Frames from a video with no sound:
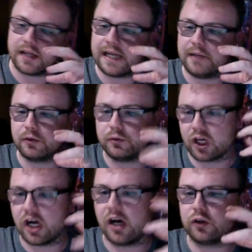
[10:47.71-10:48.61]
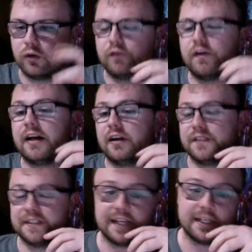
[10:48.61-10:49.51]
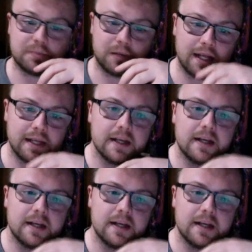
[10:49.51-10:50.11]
anyone who's a hardcore fan of the stage play,